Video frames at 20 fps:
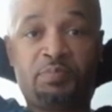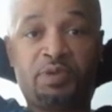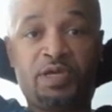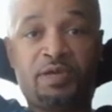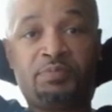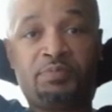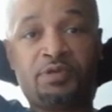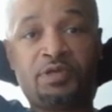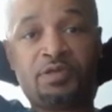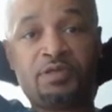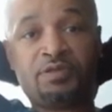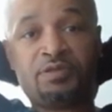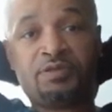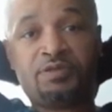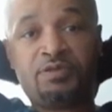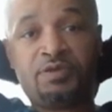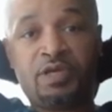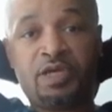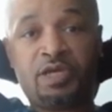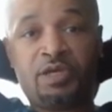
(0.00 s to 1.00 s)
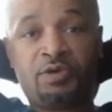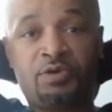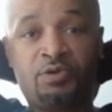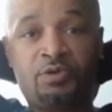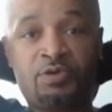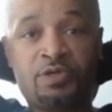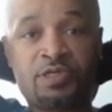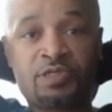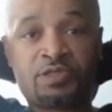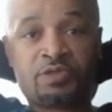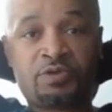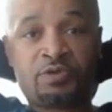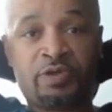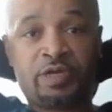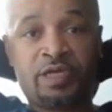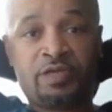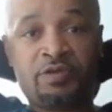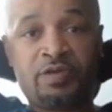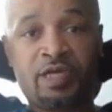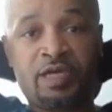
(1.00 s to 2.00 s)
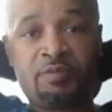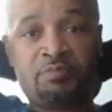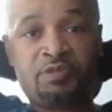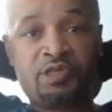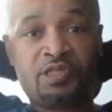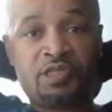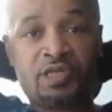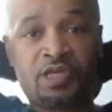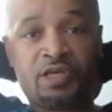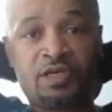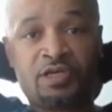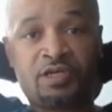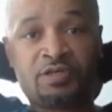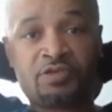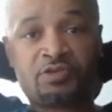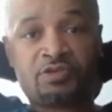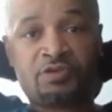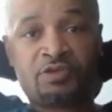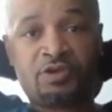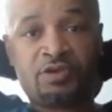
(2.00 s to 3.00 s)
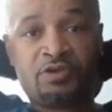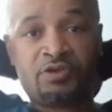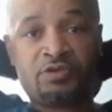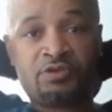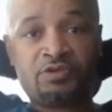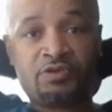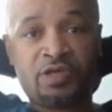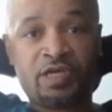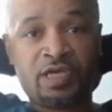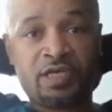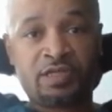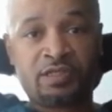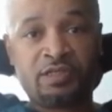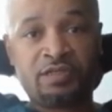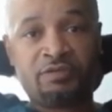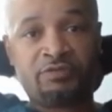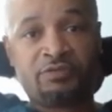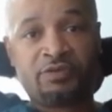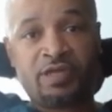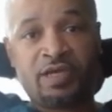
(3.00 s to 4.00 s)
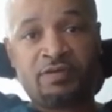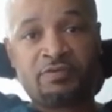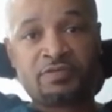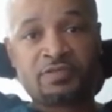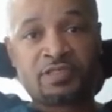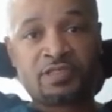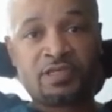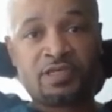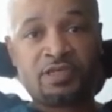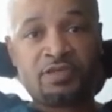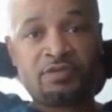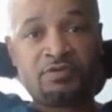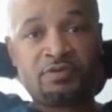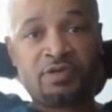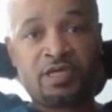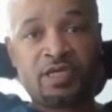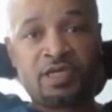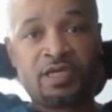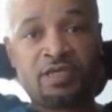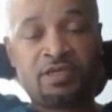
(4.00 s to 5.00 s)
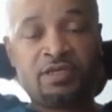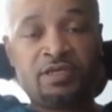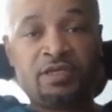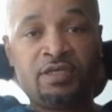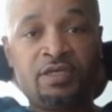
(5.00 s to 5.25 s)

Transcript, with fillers: Pippen, you had Horace Grant, you had B.J. Armstrong, you had Cliff Levingston, you had